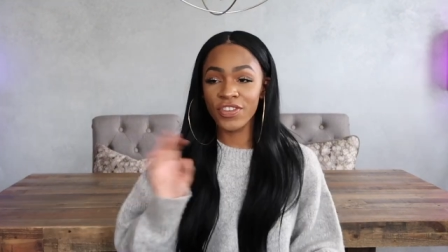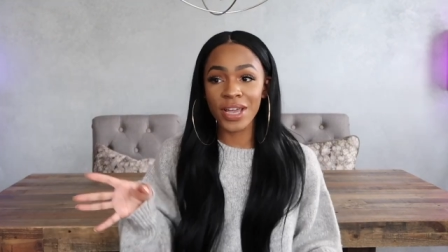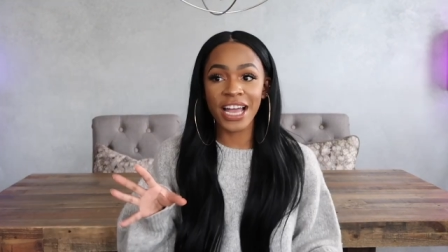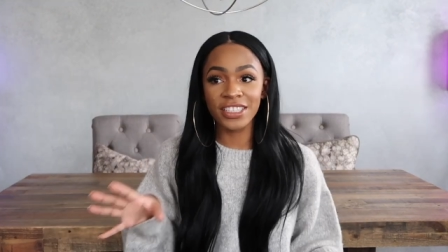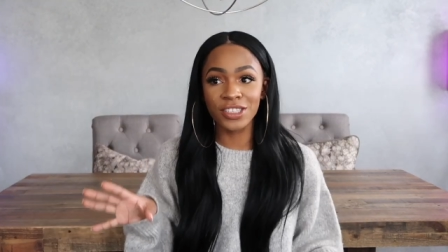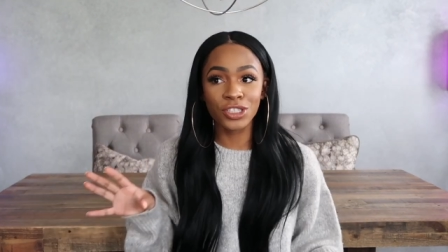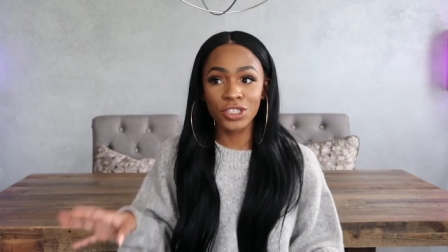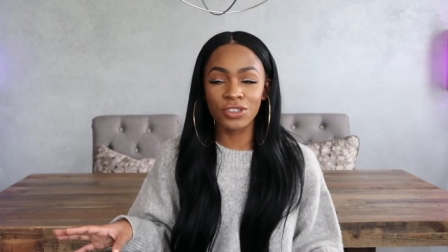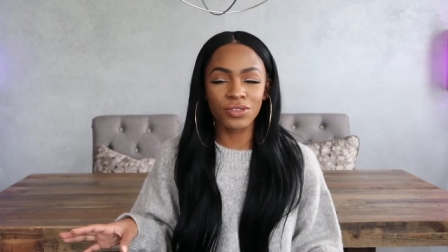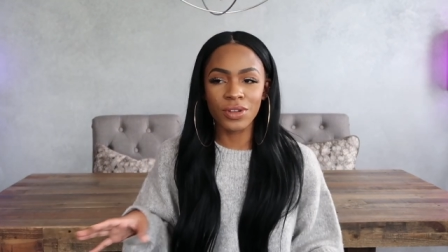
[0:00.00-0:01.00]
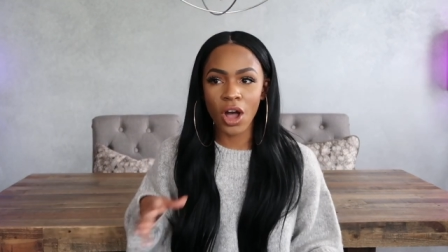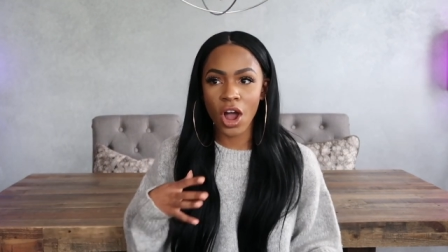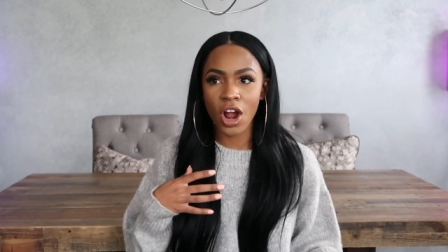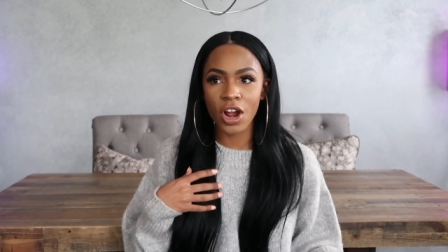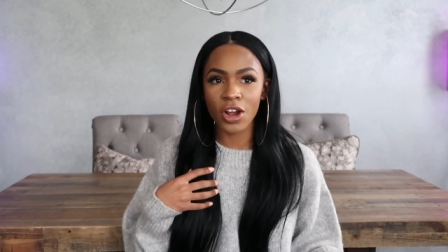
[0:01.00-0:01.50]
If you guys
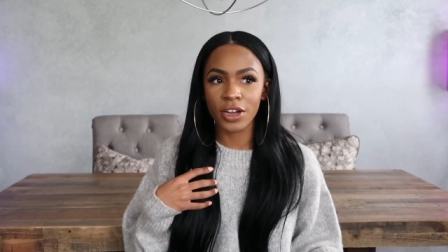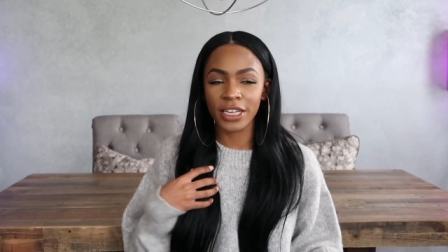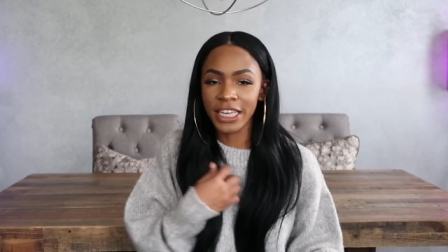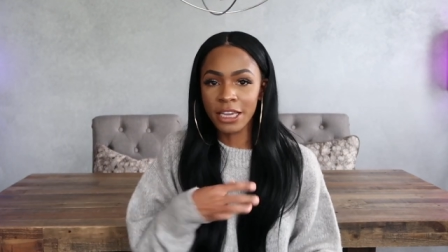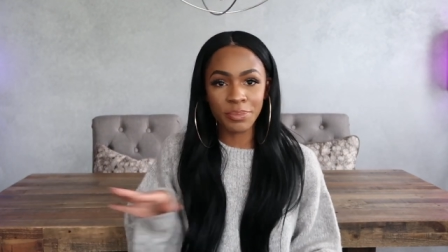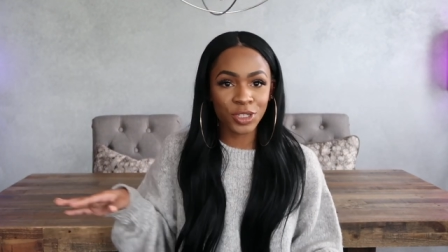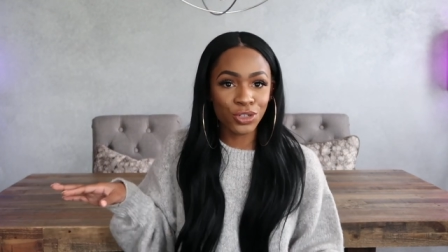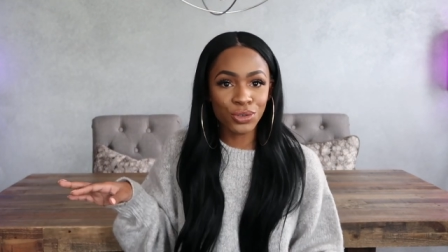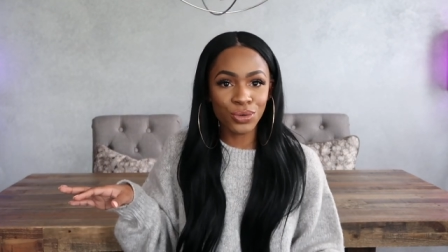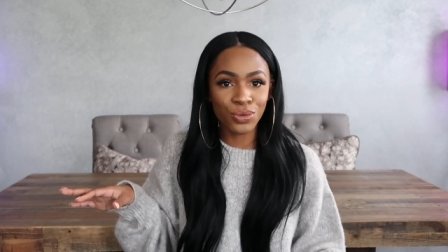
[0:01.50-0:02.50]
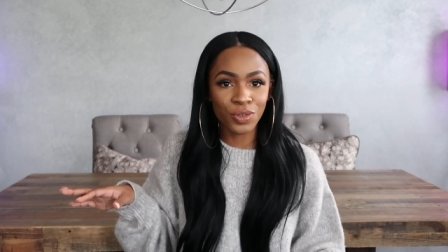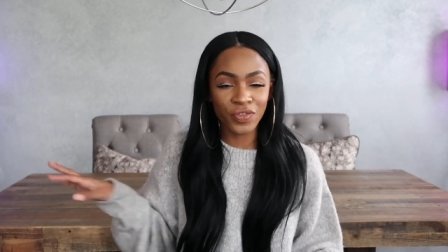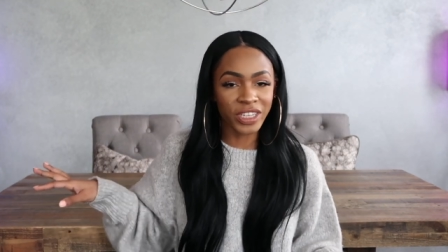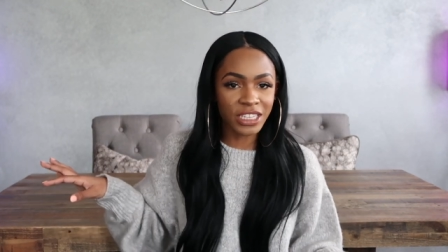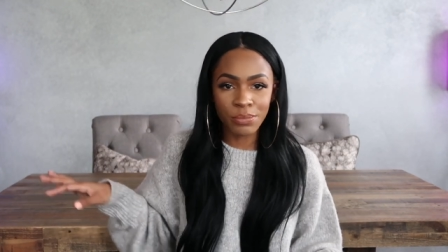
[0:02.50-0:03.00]
are hip to
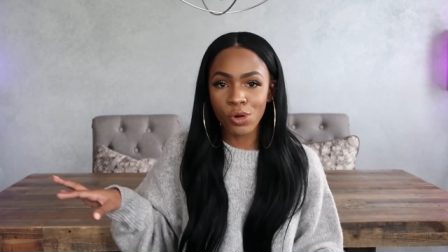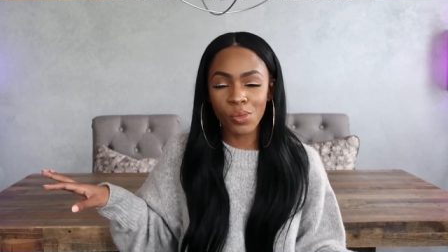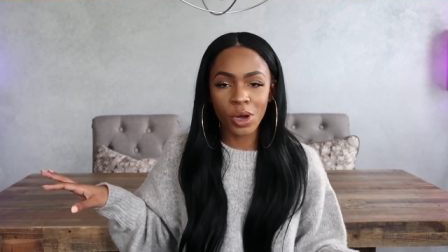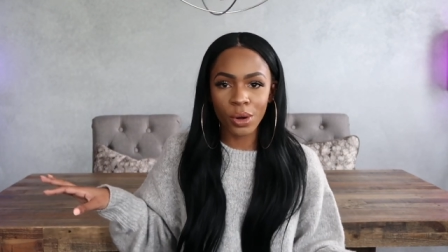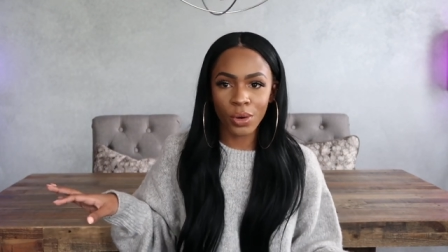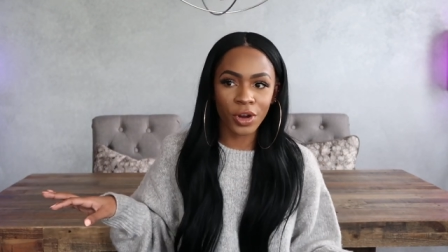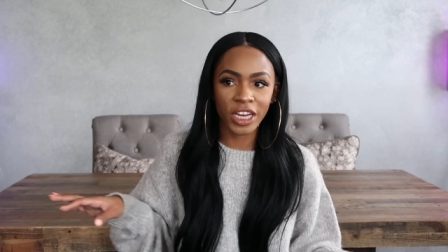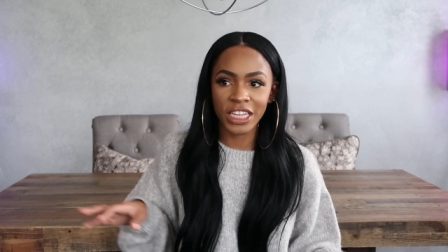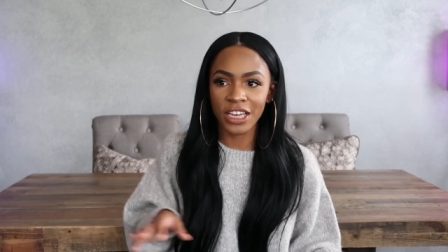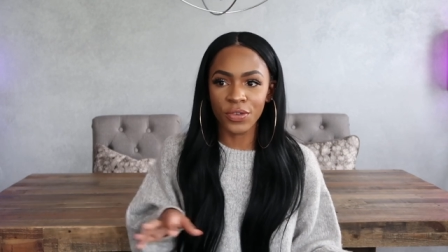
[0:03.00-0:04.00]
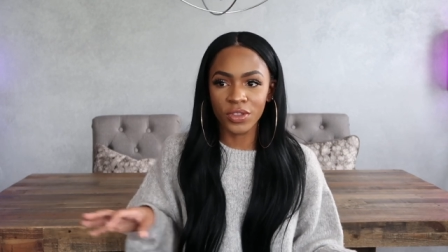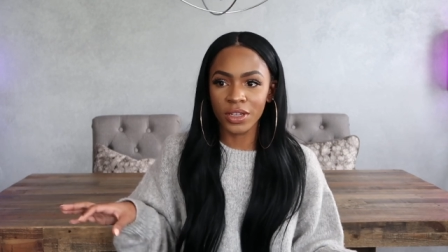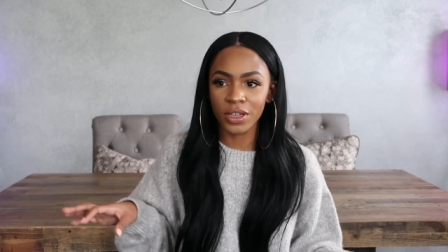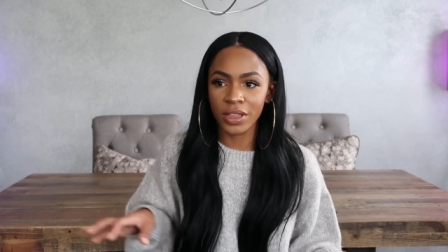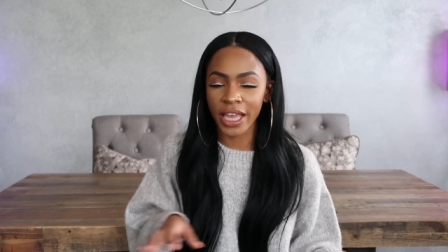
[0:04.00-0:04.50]
Fenty Puma or any of
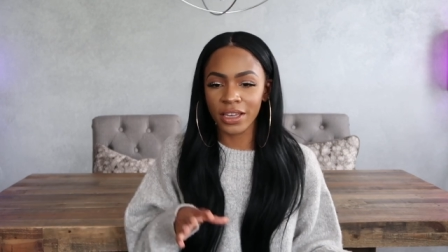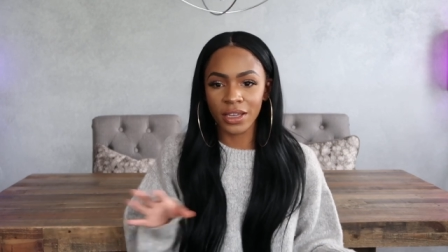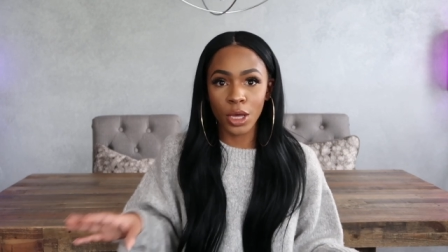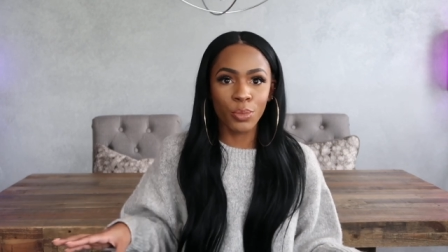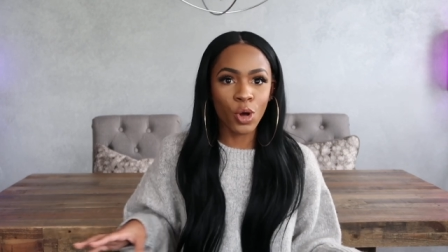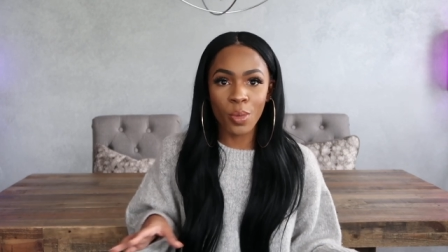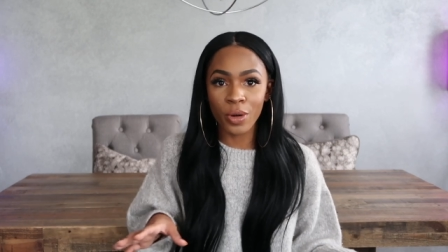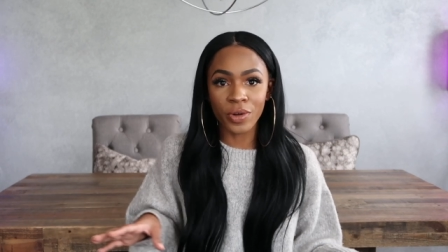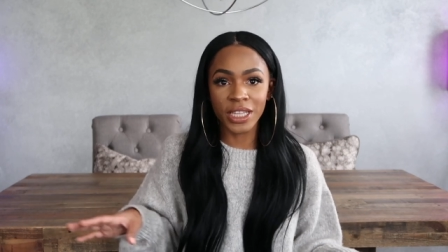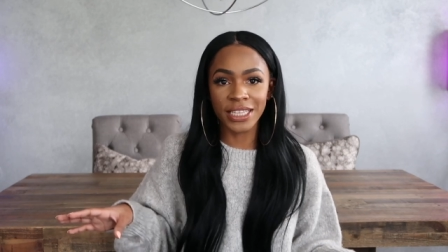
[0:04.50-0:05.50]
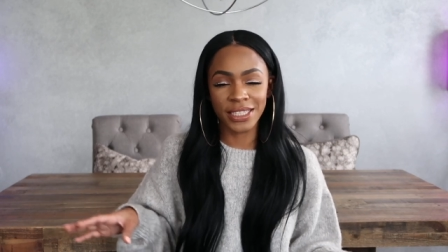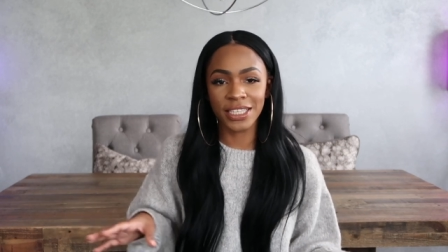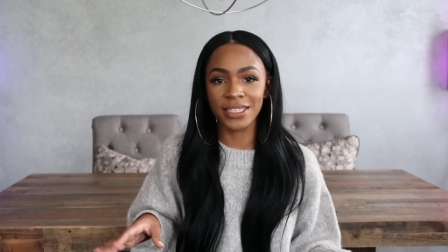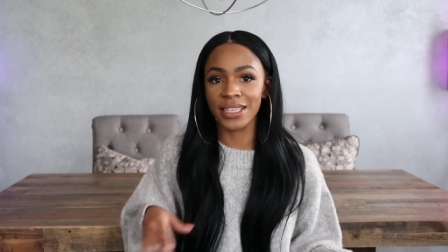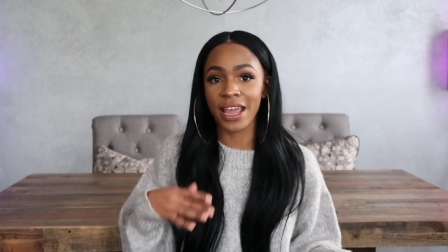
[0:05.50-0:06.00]
the like Puma
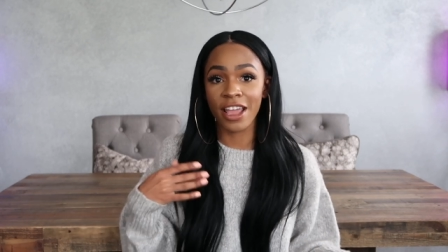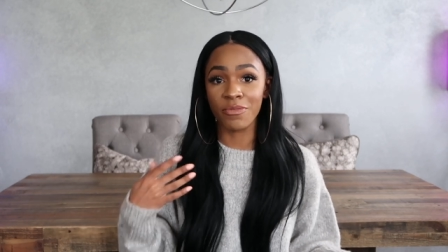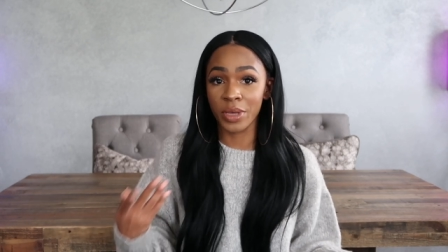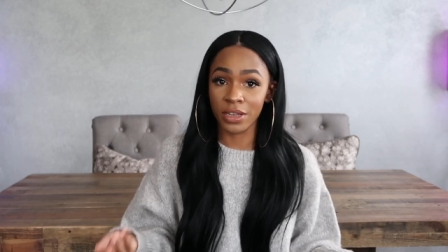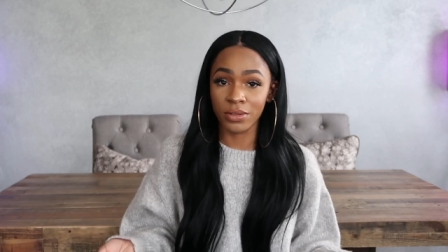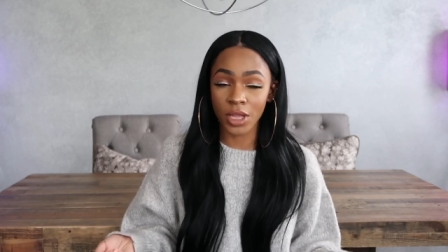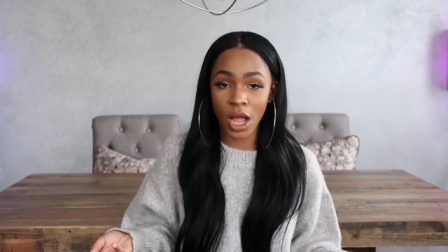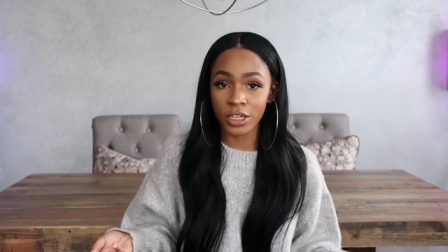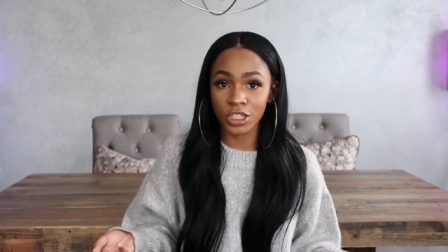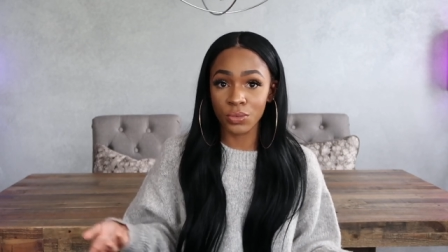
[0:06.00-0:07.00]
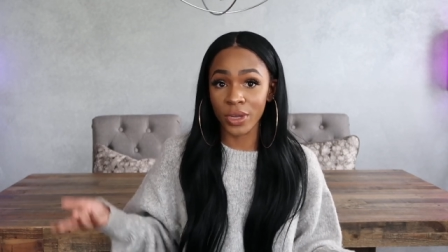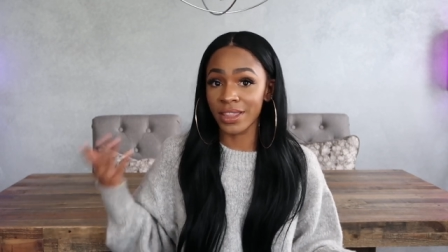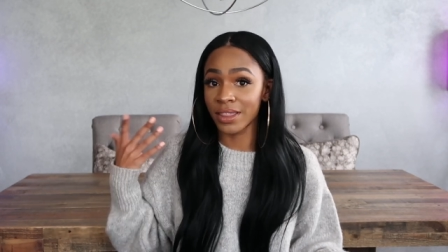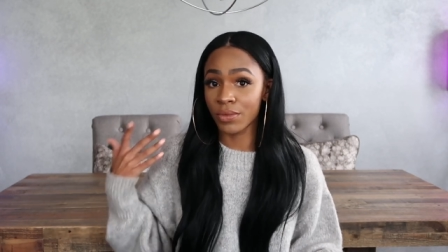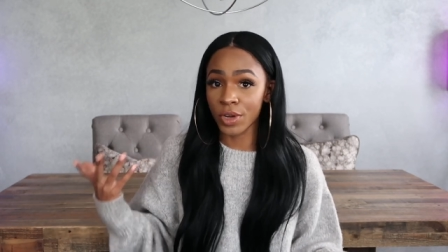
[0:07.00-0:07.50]
releases that have been launched
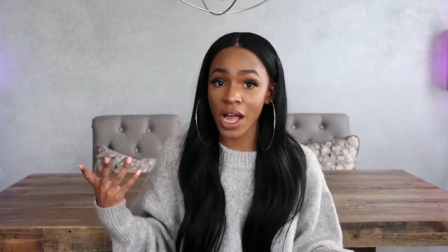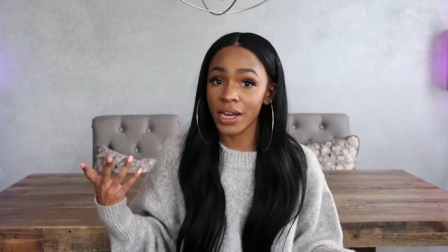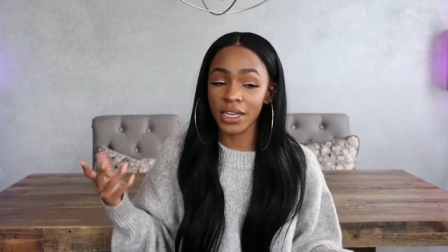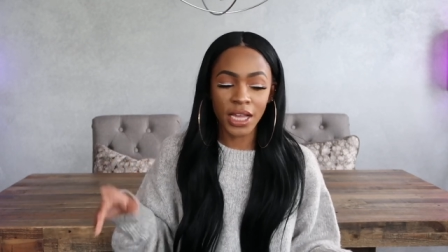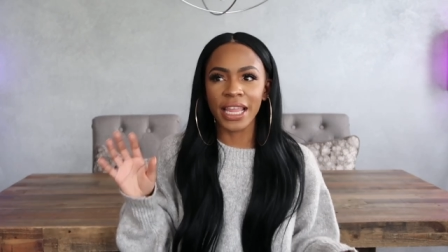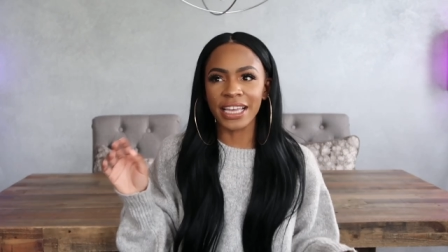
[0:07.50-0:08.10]
with Rihanna.